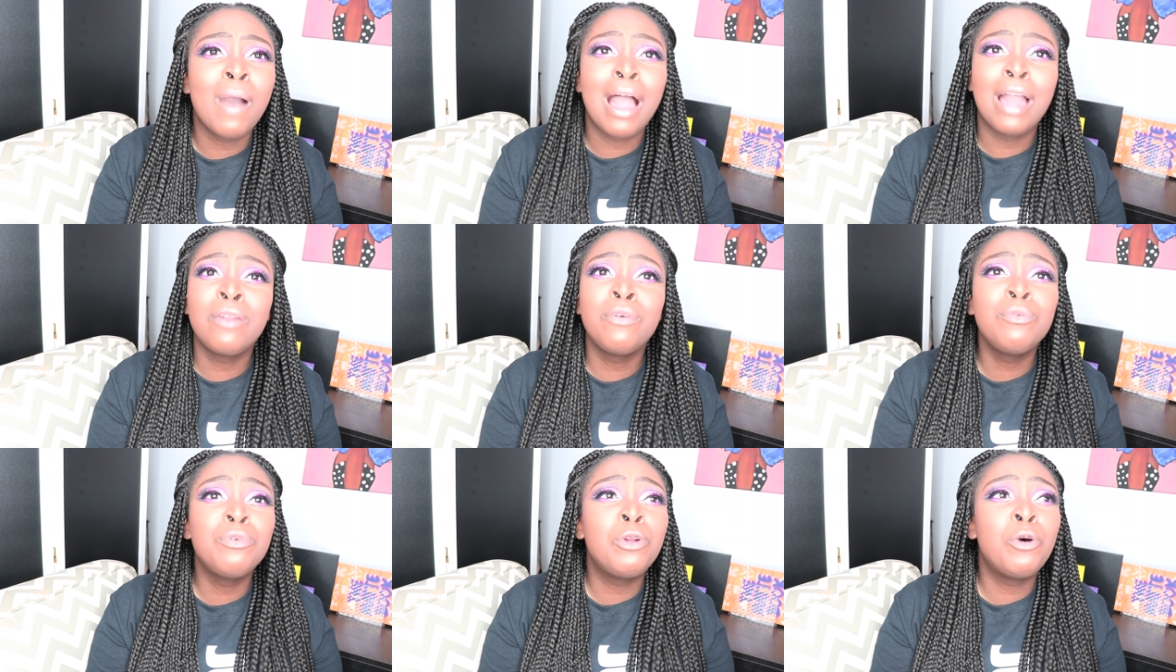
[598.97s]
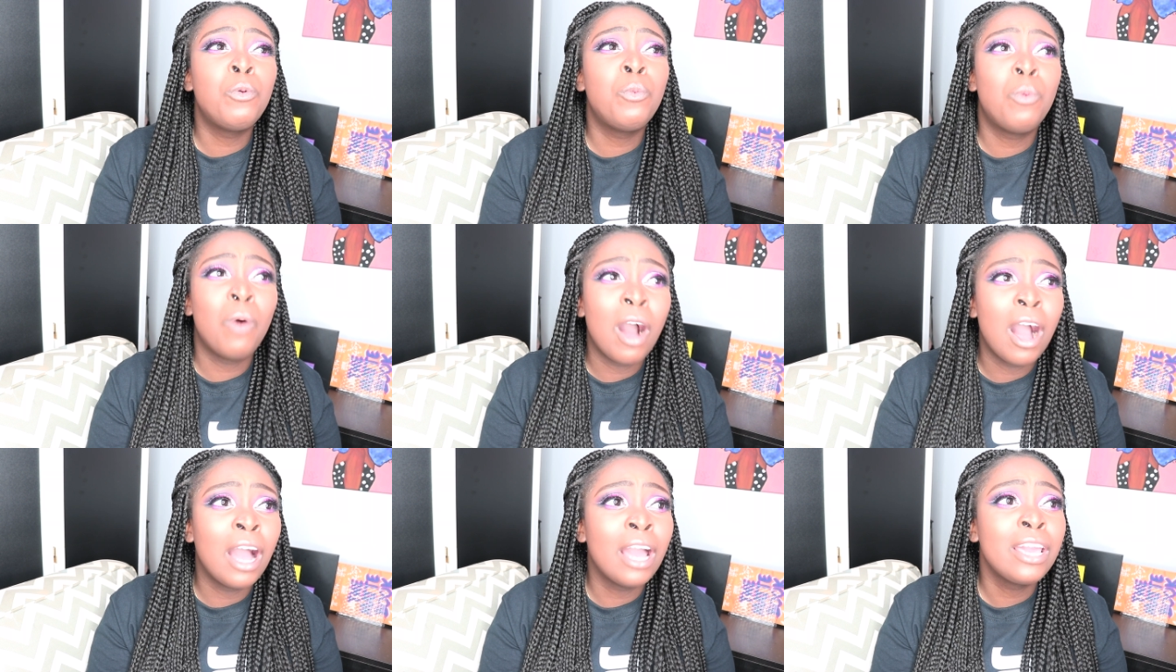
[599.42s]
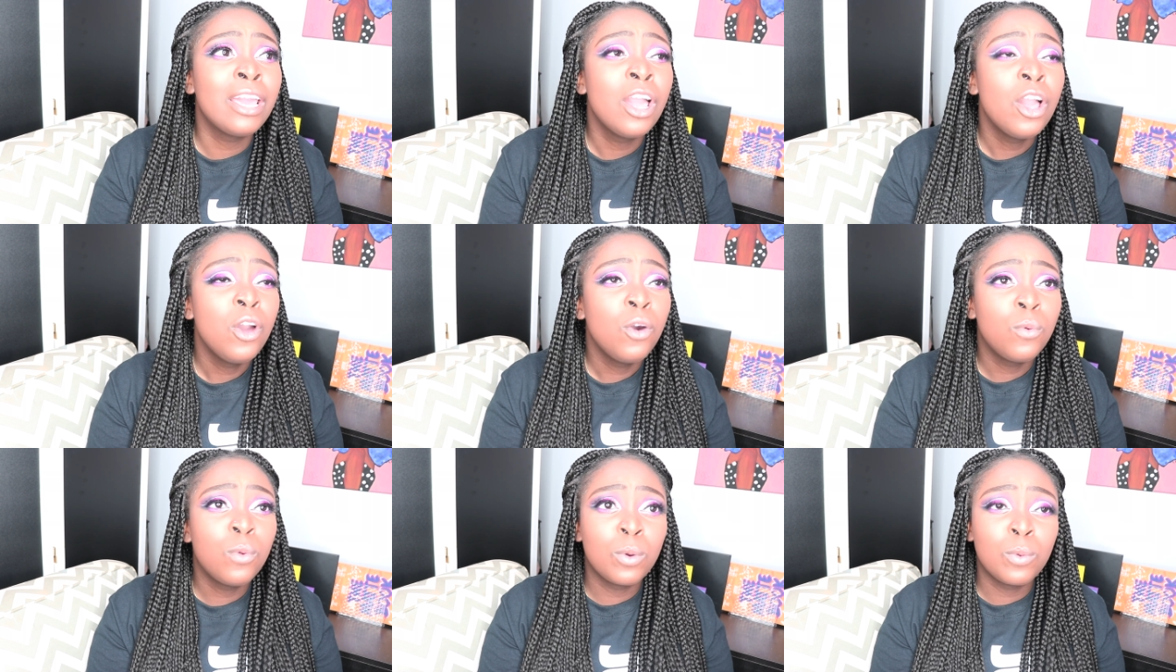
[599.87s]
I don't know why
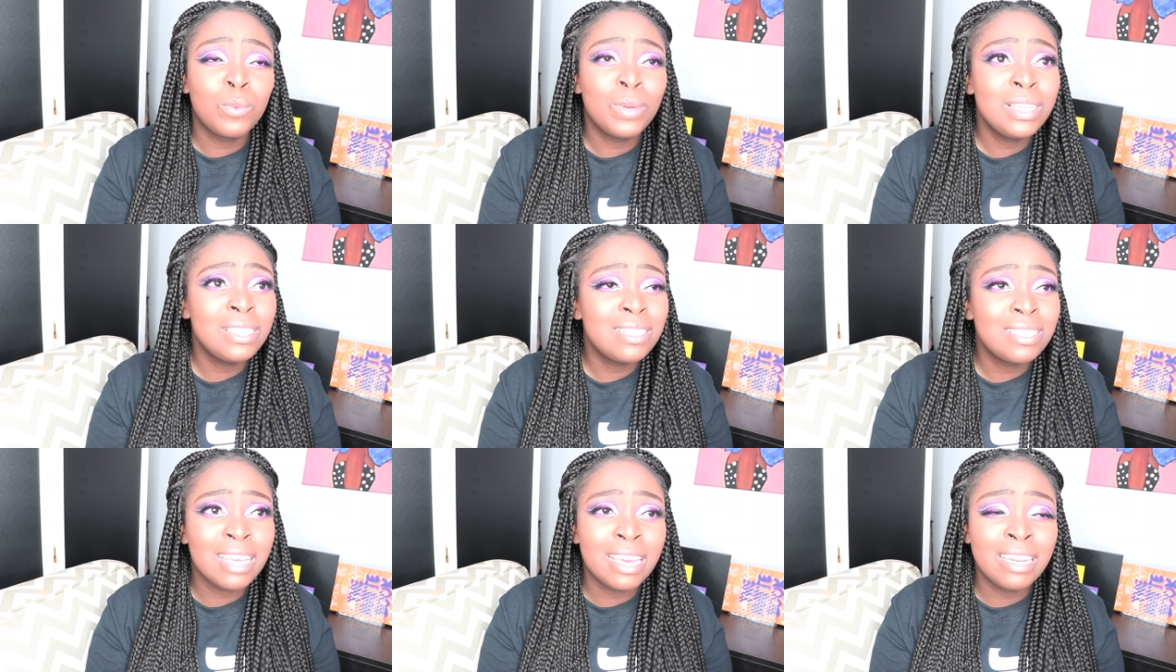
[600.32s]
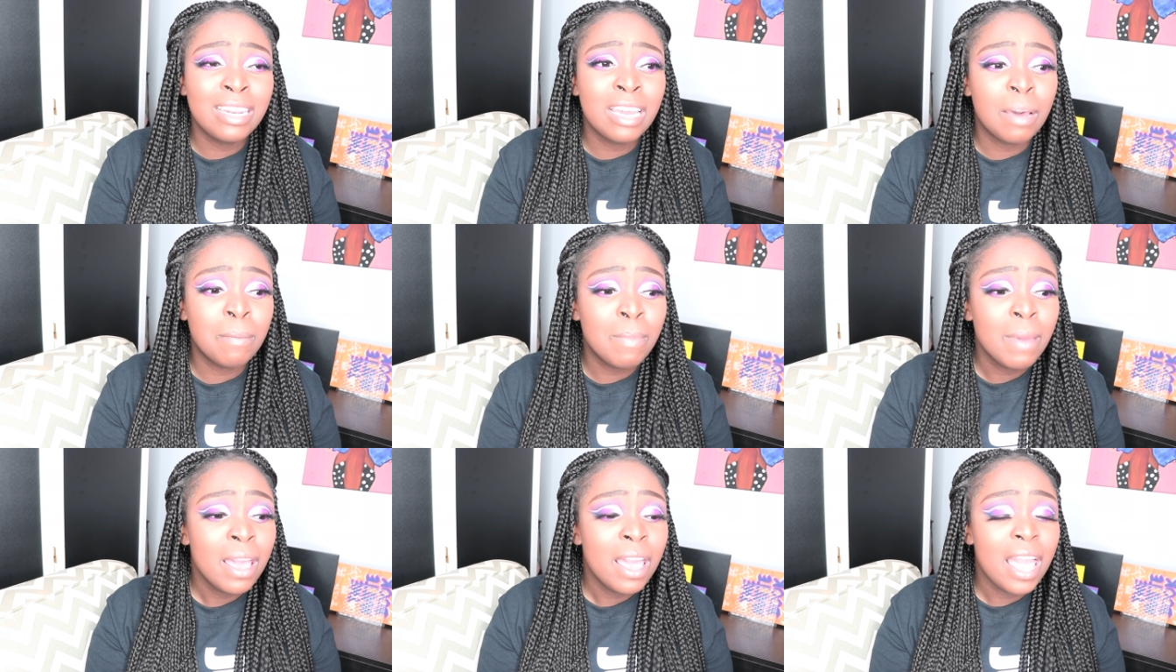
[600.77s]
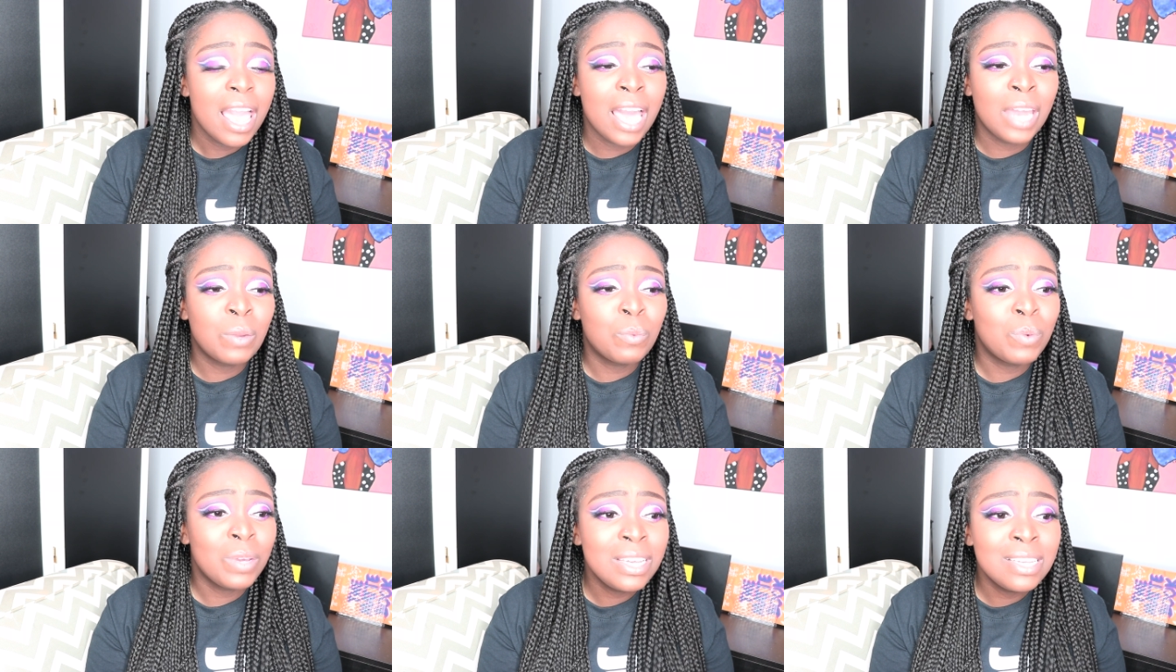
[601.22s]
when we stand up
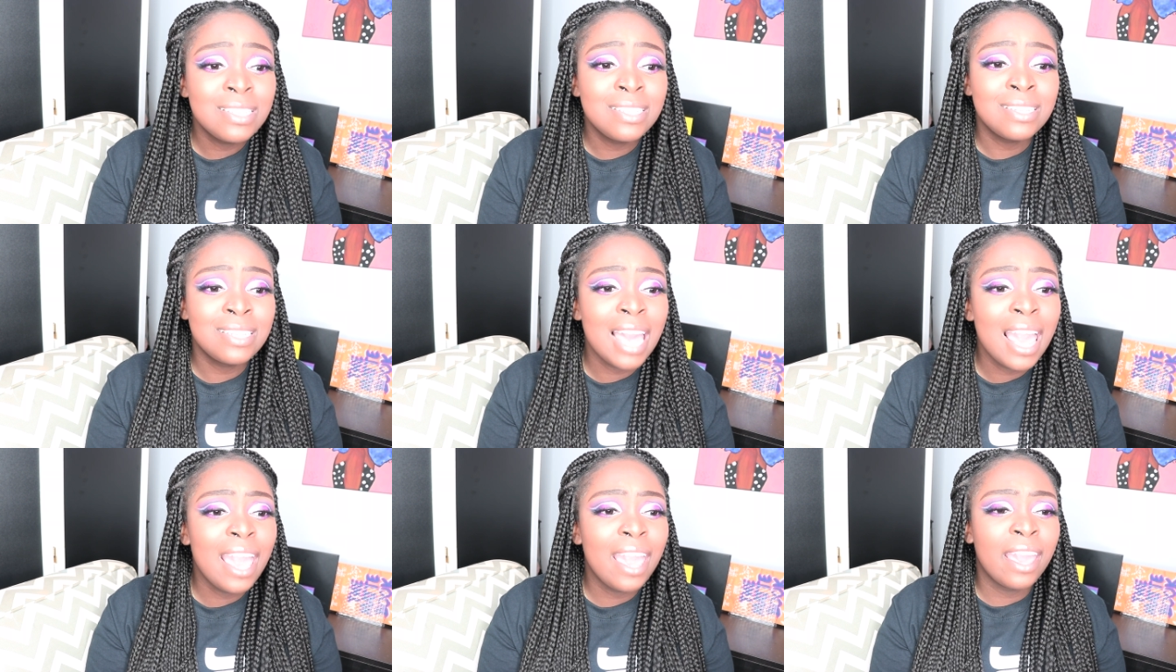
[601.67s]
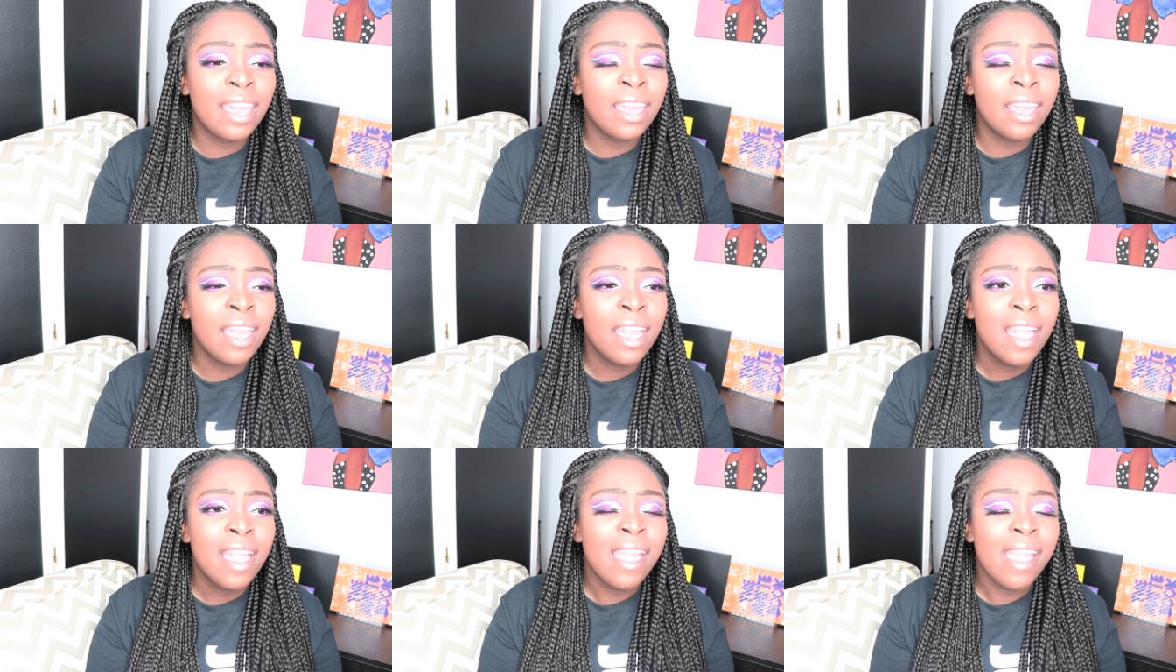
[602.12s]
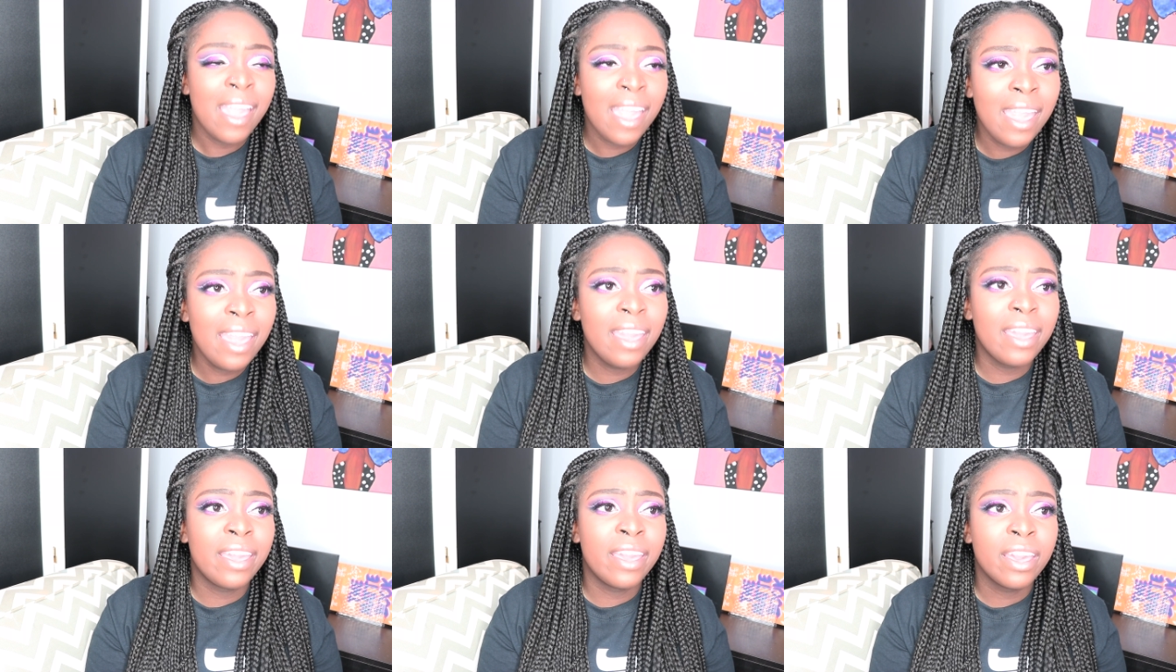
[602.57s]
and we say,
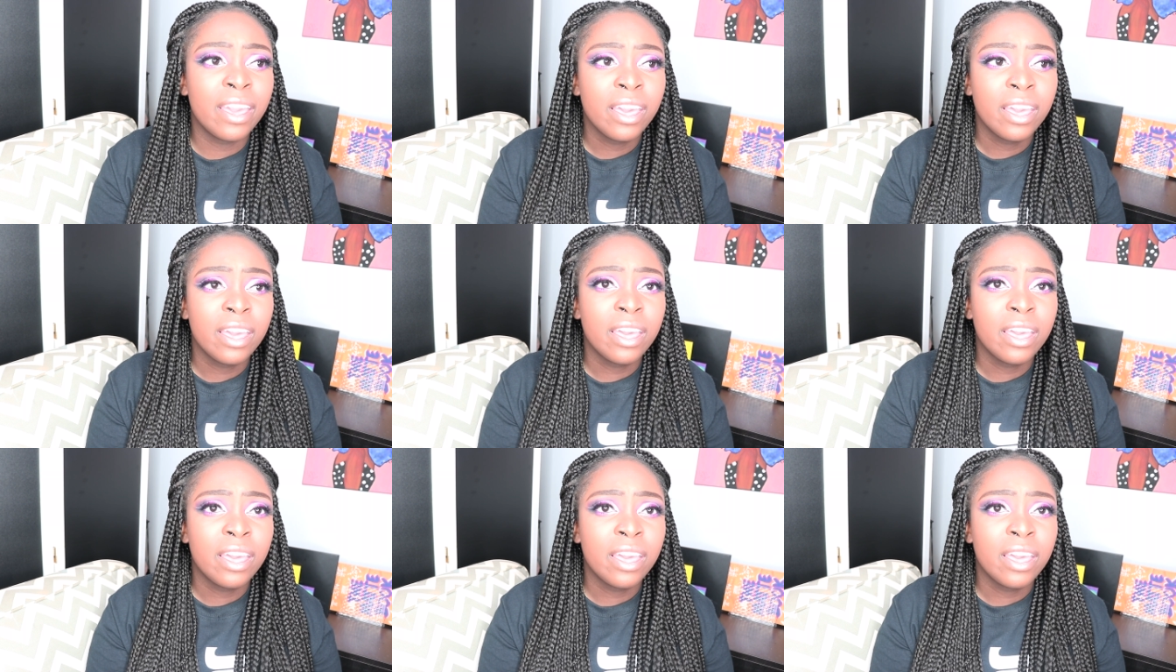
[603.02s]
hey,